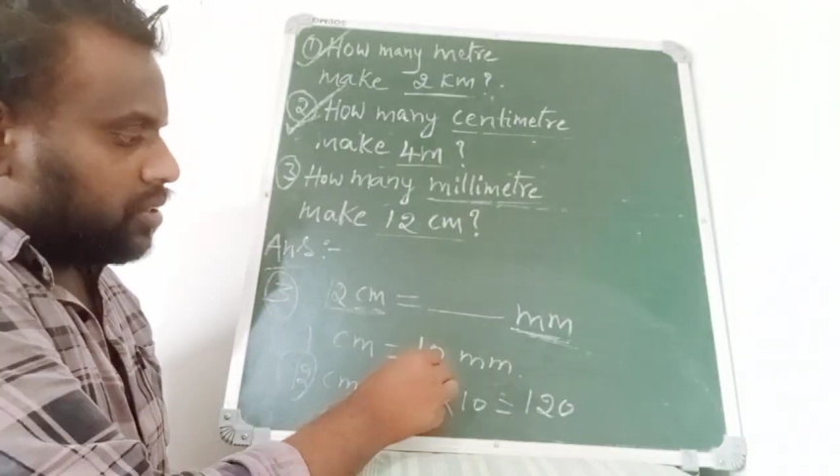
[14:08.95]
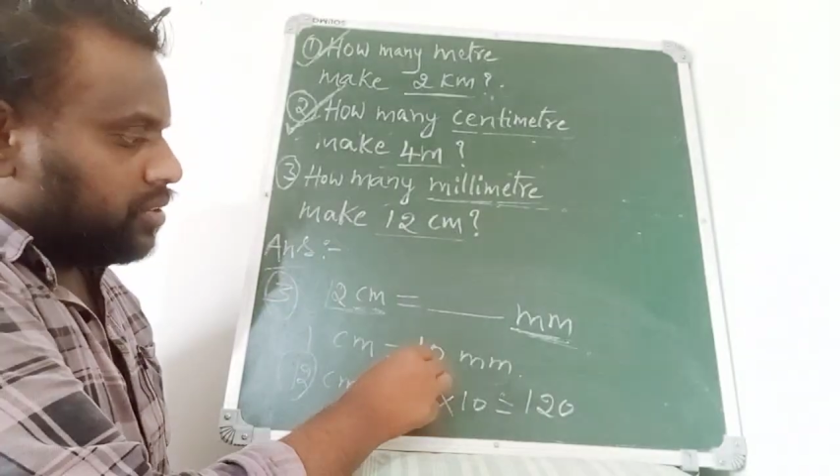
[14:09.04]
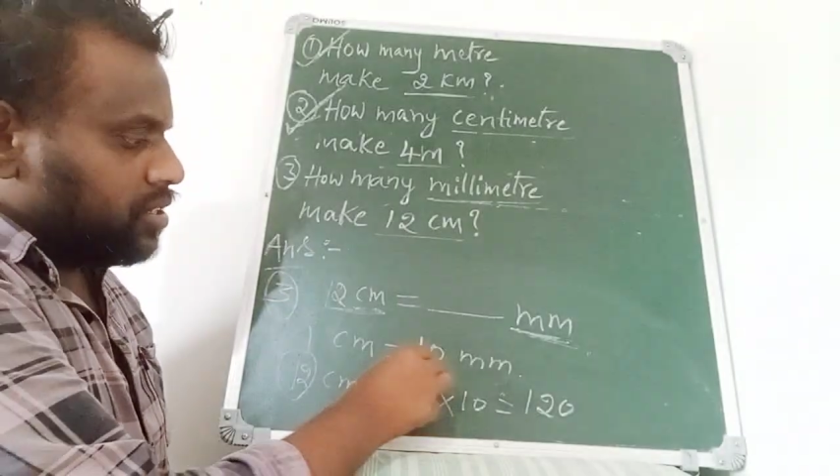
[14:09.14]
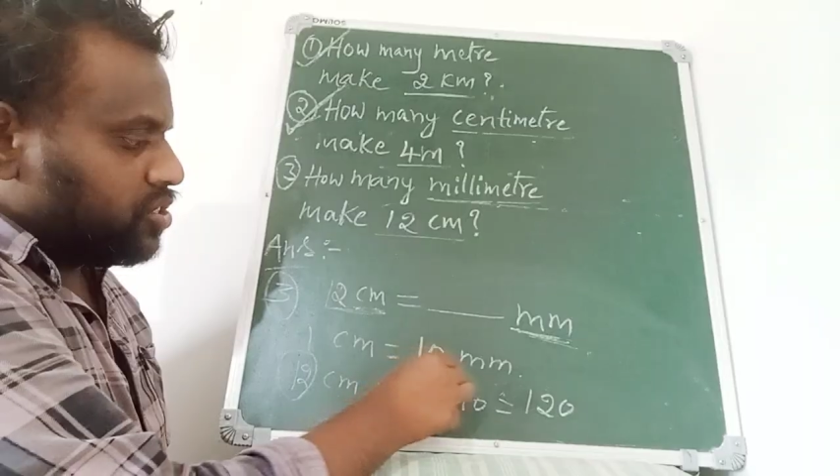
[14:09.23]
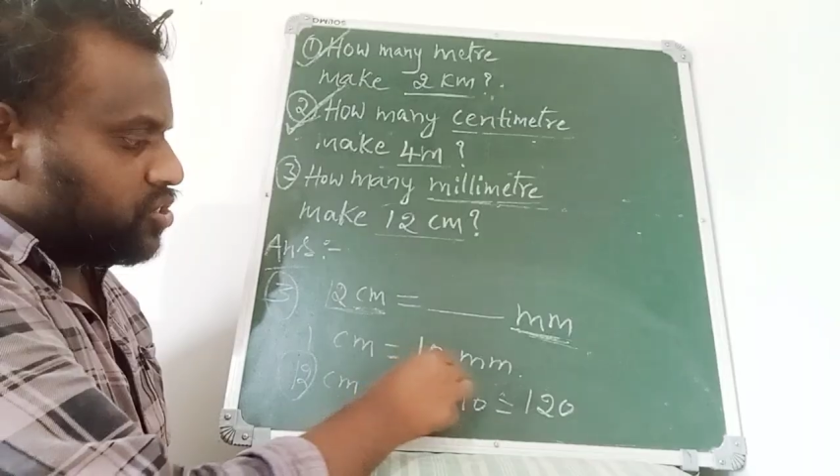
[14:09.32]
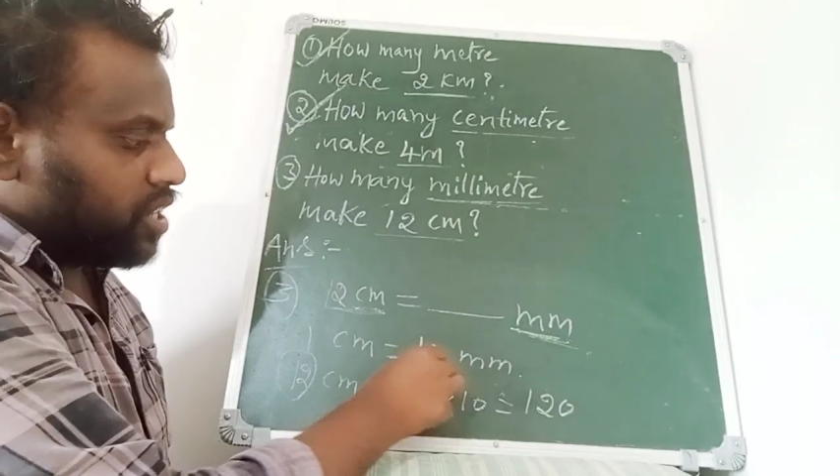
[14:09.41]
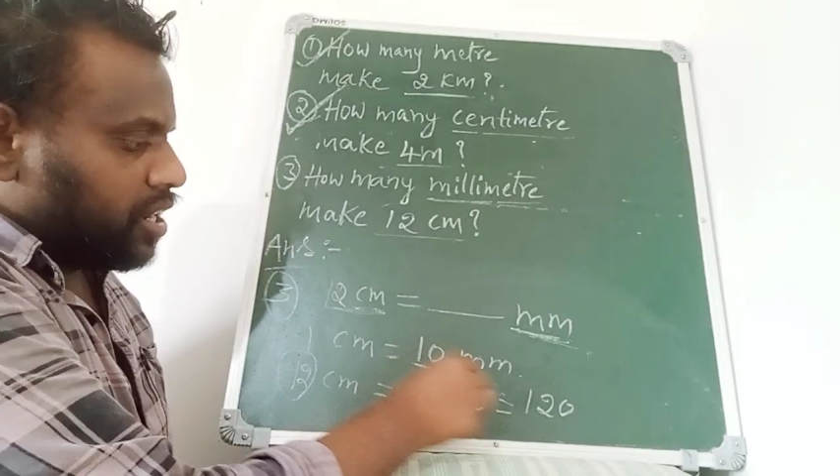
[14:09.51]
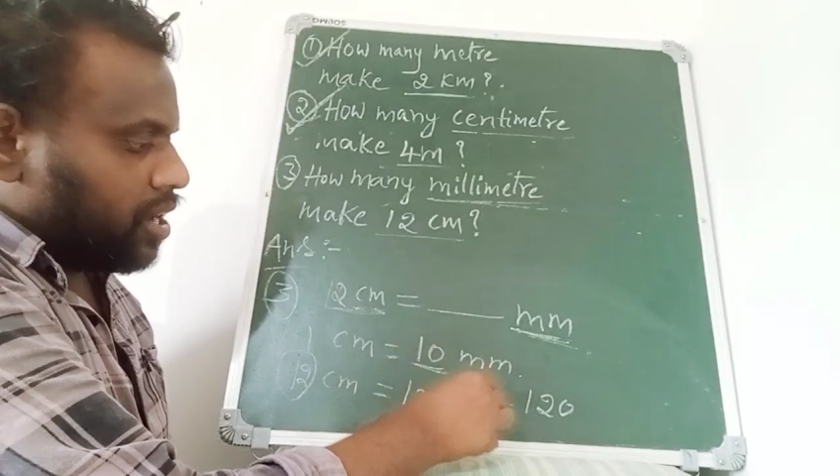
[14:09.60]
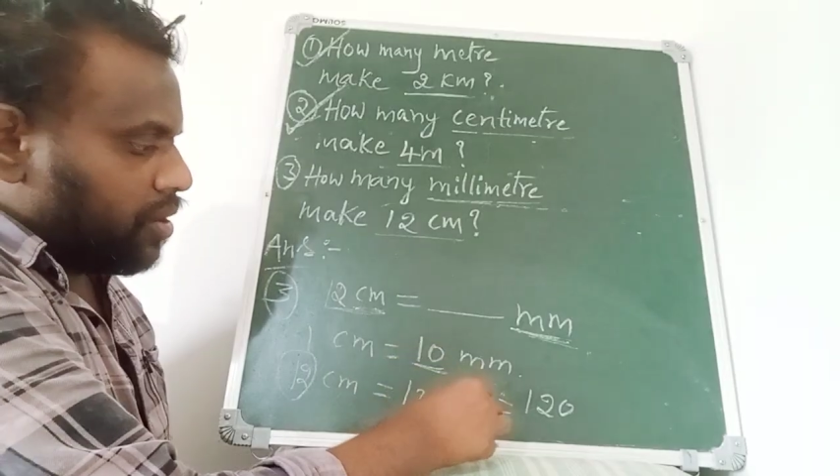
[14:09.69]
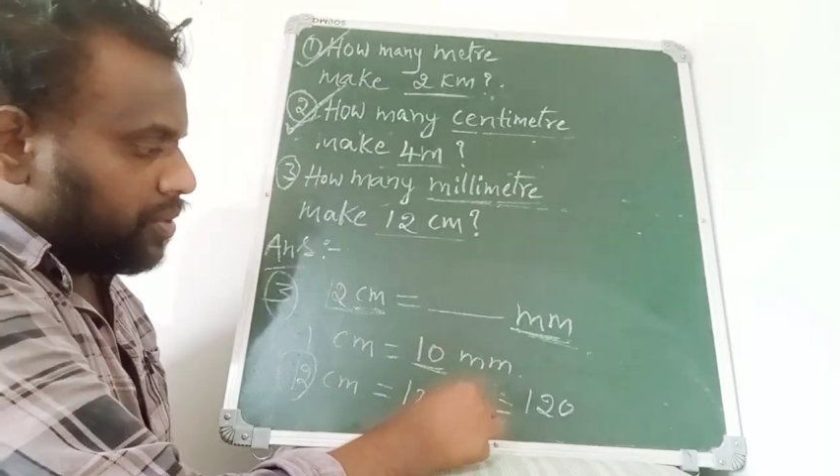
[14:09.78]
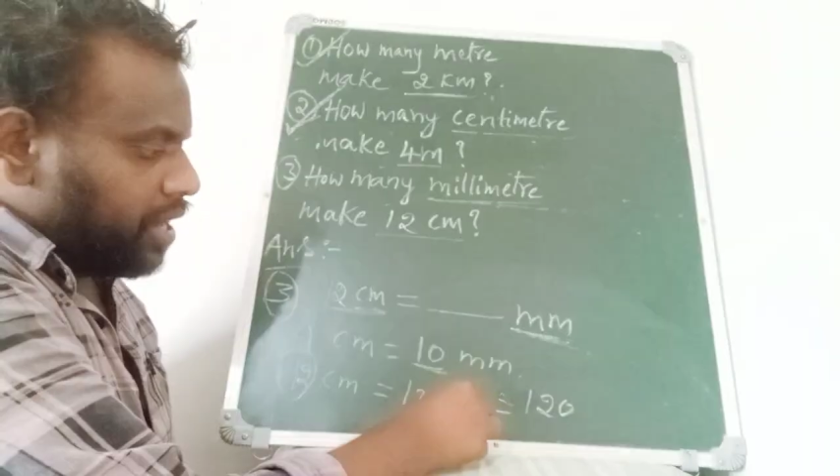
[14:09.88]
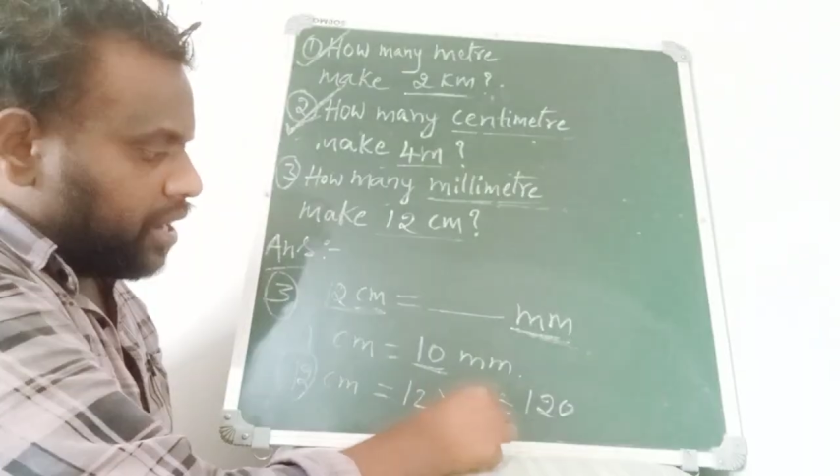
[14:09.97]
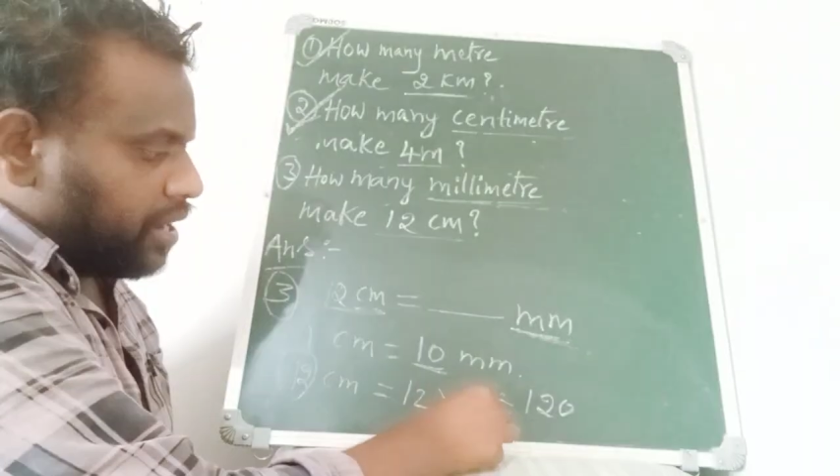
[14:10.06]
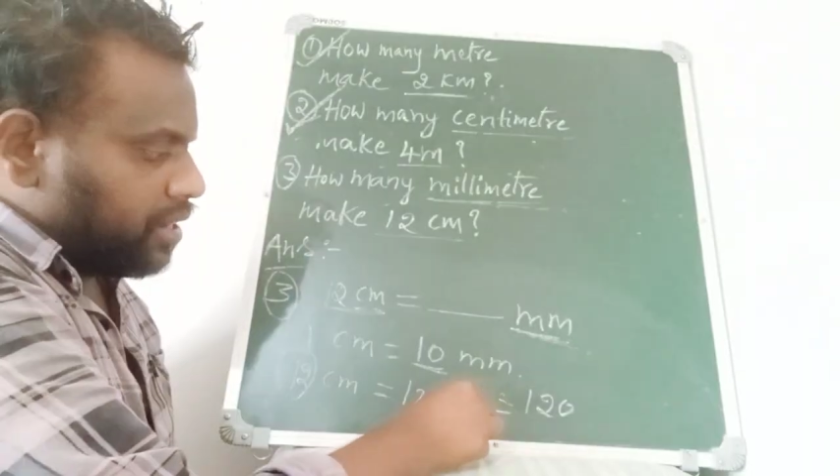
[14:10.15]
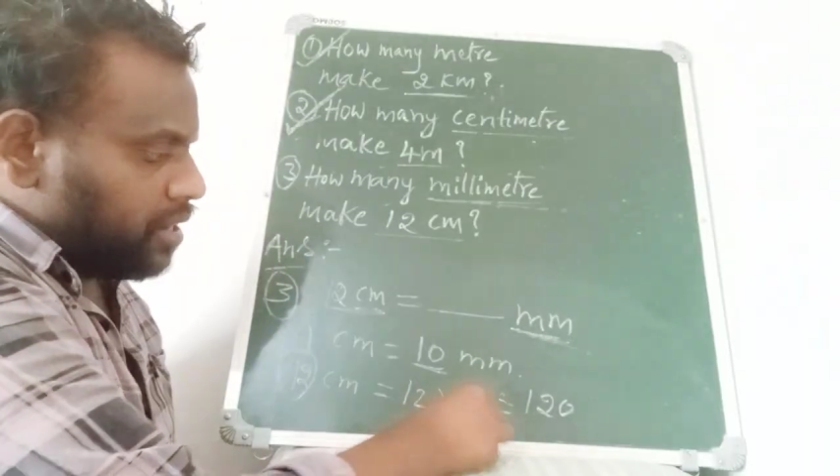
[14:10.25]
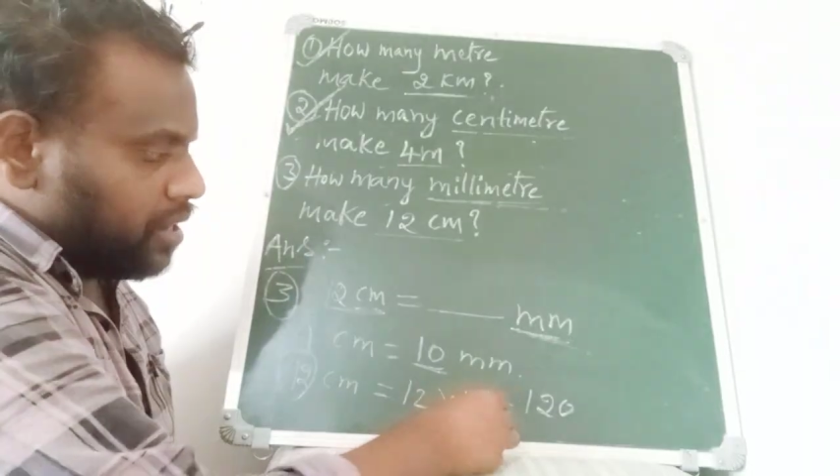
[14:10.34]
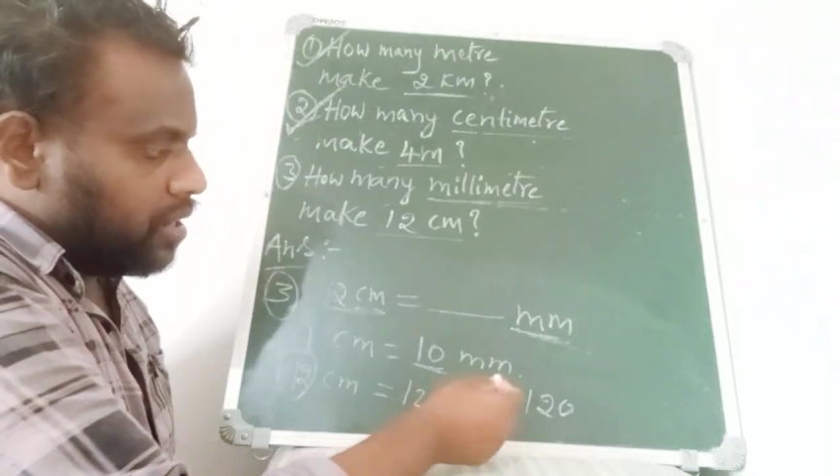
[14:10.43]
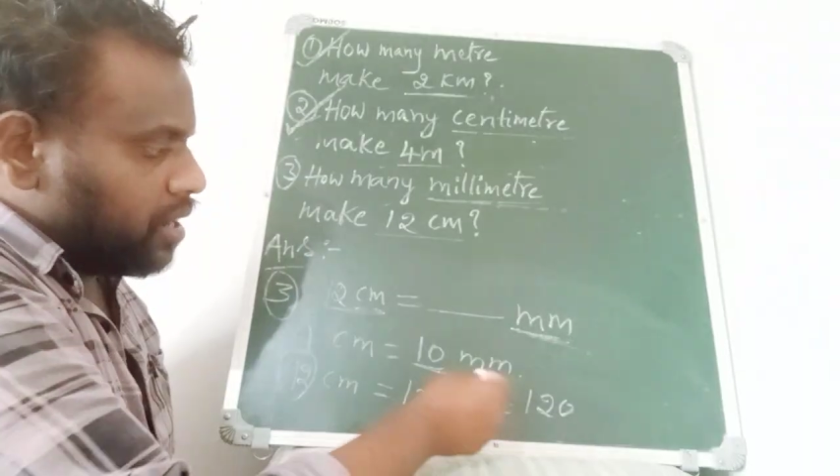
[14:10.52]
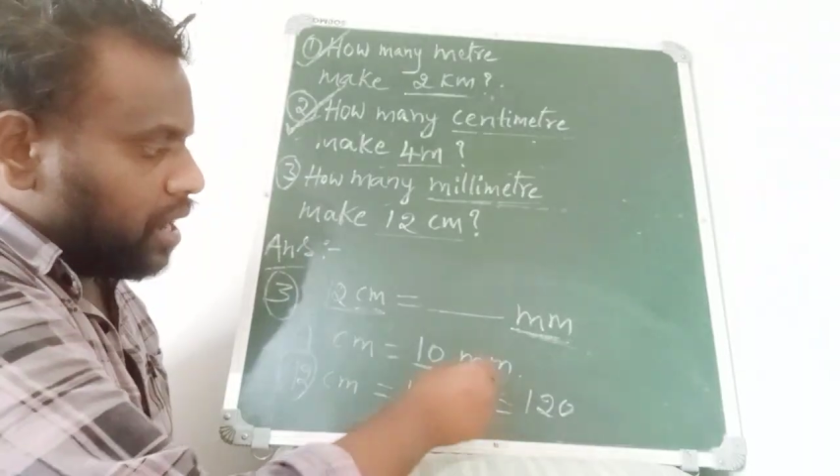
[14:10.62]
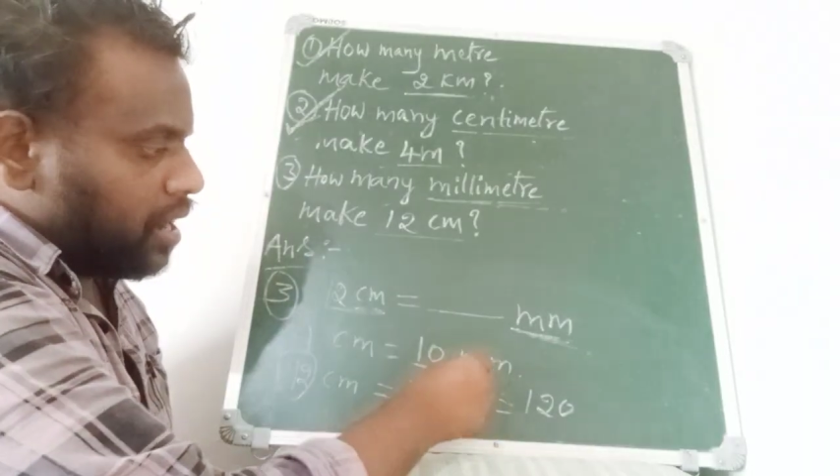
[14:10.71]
This 10 you have taken here,